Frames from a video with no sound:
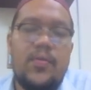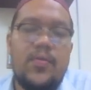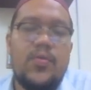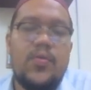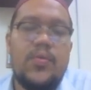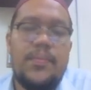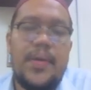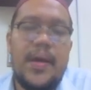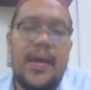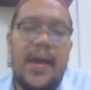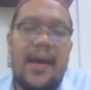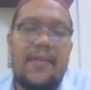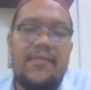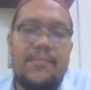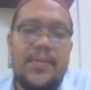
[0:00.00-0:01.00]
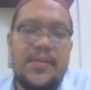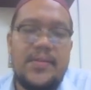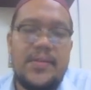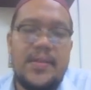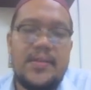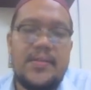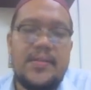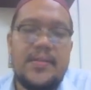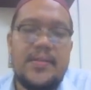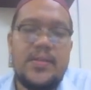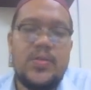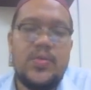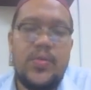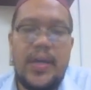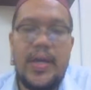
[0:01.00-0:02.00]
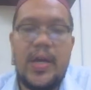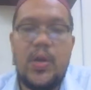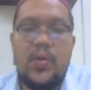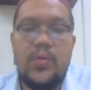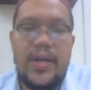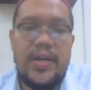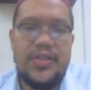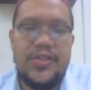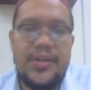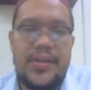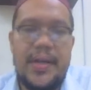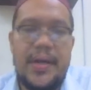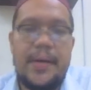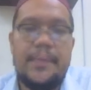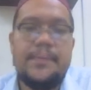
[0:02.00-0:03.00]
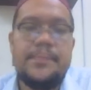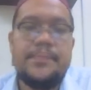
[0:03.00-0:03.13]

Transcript: who may have business to include the agenda.